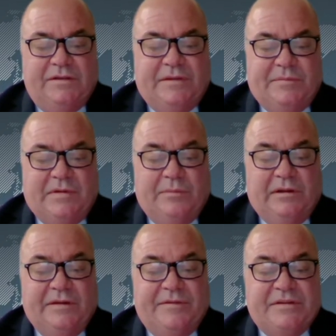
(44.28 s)
September
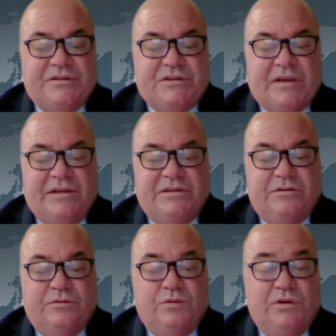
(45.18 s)
11th
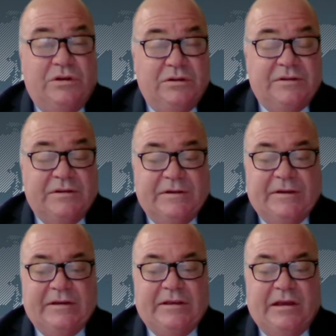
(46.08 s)
changed the world
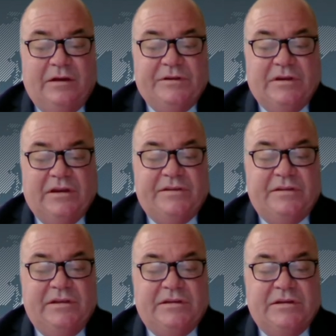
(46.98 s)
and galvanised
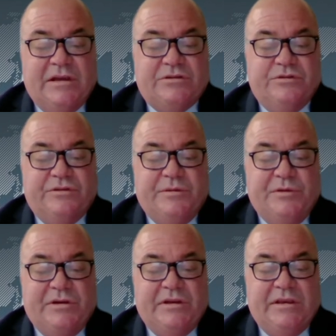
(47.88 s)
the international
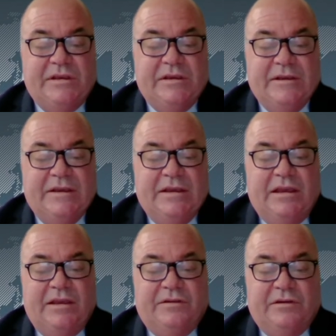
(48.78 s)
community
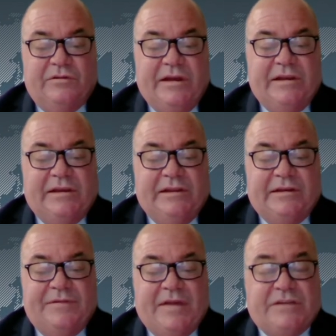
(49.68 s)
into greater
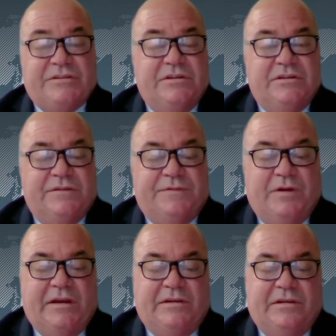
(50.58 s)
collective action to
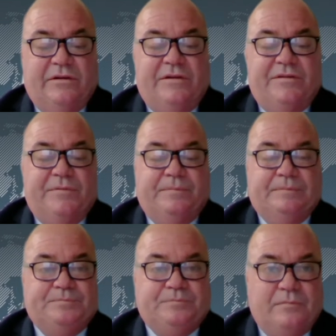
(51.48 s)
fight terrorism.
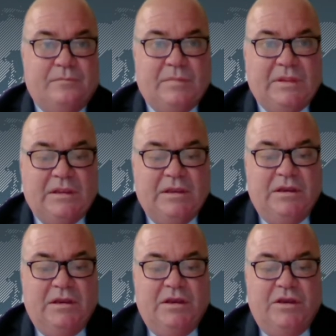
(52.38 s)

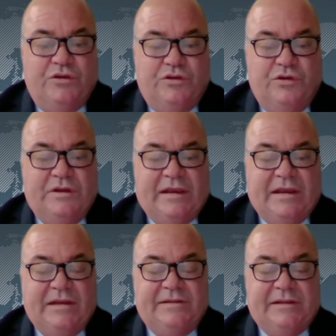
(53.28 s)
Two
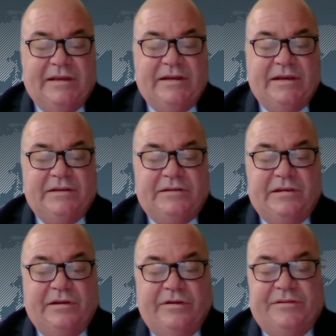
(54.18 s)
decades later,
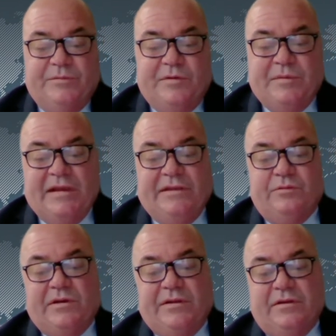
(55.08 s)
terrorism
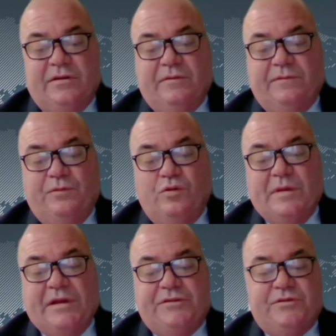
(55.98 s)
remains one of the
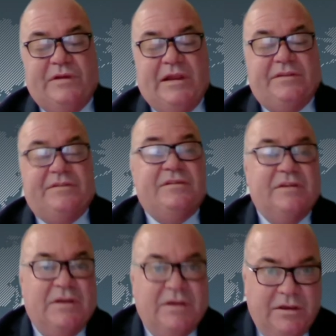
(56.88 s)
foremost
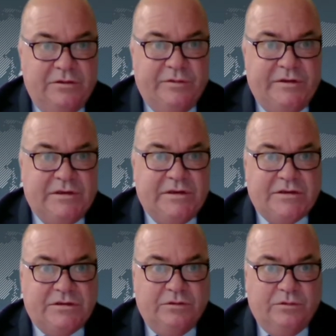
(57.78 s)
threats to
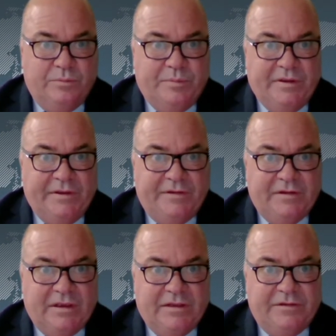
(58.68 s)
international
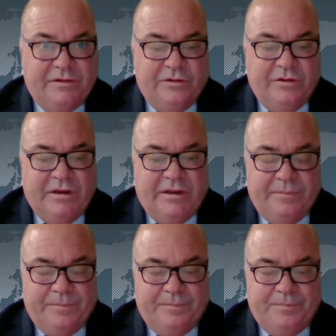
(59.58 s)
peace and security.